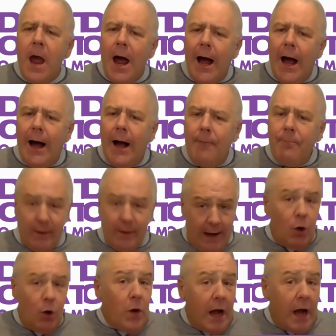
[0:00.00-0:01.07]
But I
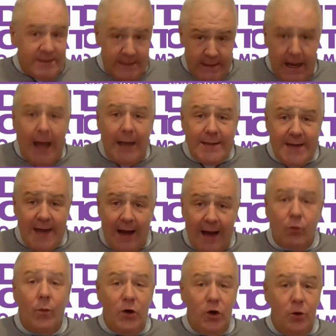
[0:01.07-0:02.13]
know Constant Contact,
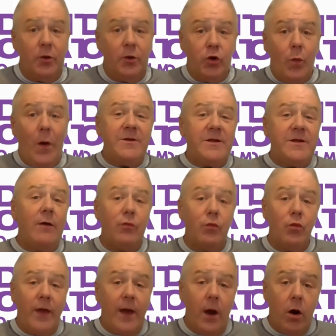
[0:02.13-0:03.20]
when you build a website through
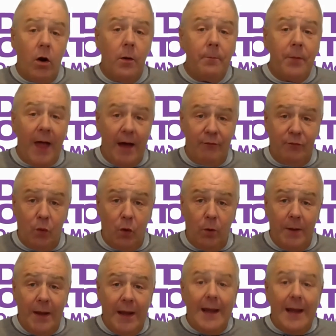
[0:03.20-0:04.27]
their platform,
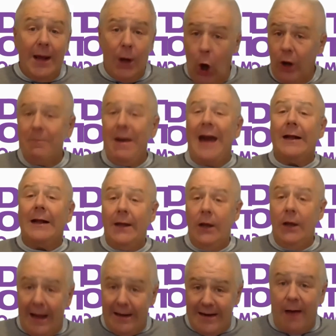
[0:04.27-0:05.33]
it
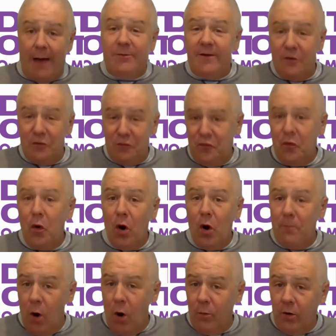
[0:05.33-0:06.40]
automatically adapts it for
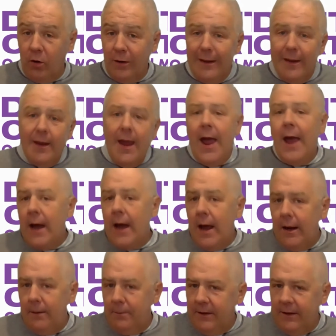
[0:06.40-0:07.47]
mobile. And
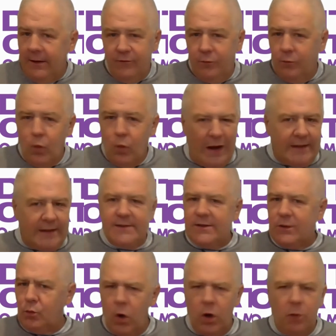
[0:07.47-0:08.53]
I believe Wix
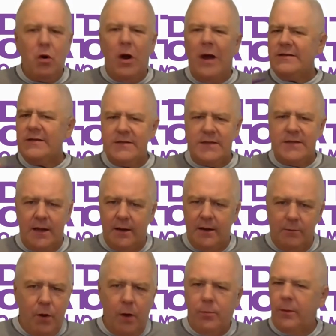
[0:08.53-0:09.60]
and WordPress
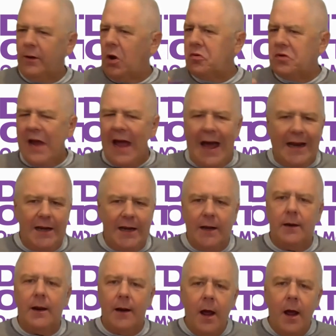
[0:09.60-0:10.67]
and probably GoDaddy
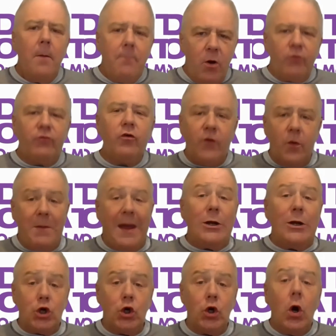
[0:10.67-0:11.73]
and most of your
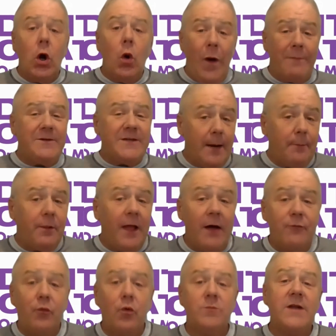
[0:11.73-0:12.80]
major website
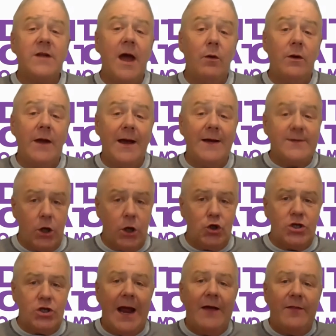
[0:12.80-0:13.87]
platforms nowadays
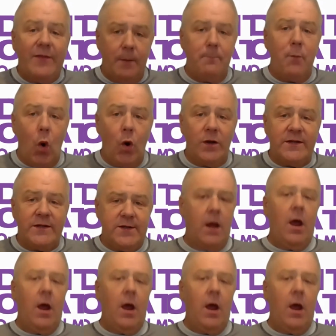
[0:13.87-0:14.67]
understand the importance